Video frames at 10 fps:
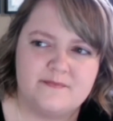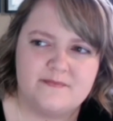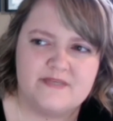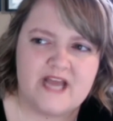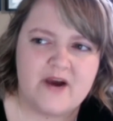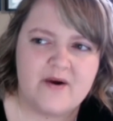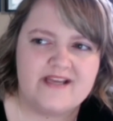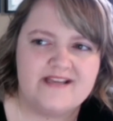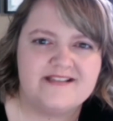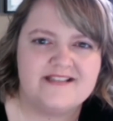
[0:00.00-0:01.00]
now I
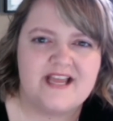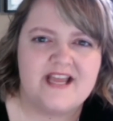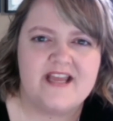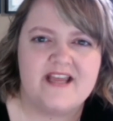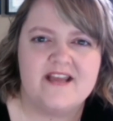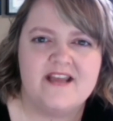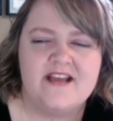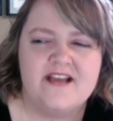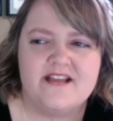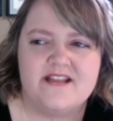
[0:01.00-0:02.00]
can say,
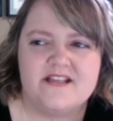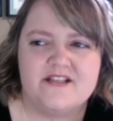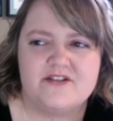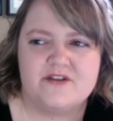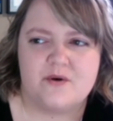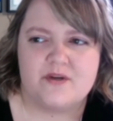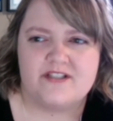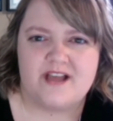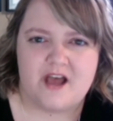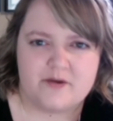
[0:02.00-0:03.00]
this is going
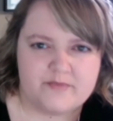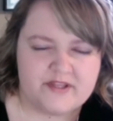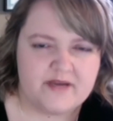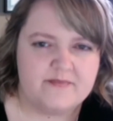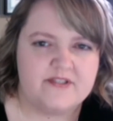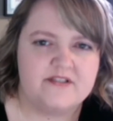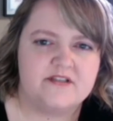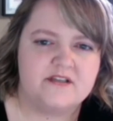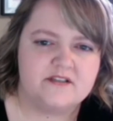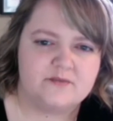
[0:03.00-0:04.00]
to help them, this is
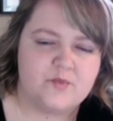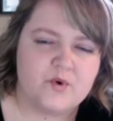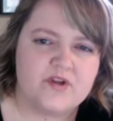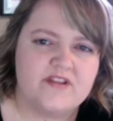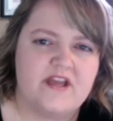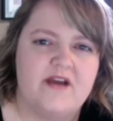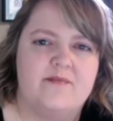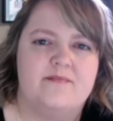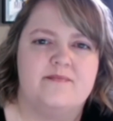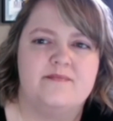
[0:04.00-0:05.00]
going to support
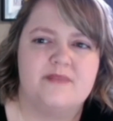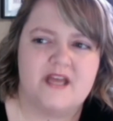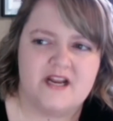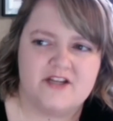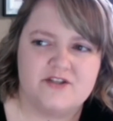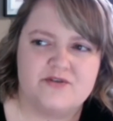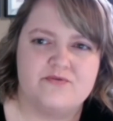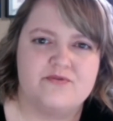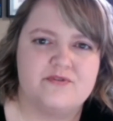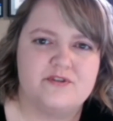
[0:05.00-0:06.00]
them, and I
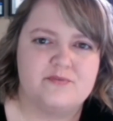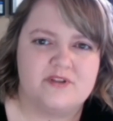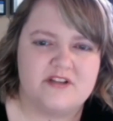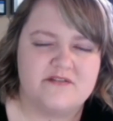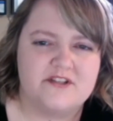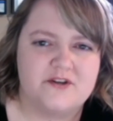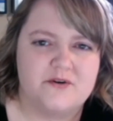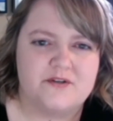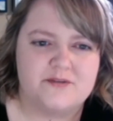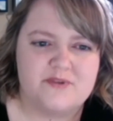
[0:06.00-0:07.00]
choose to believe that they're
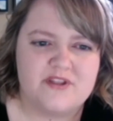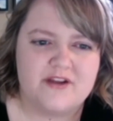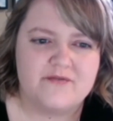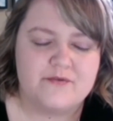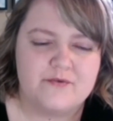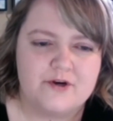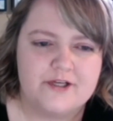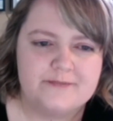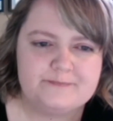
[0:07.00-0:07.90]
going to be thankful for it.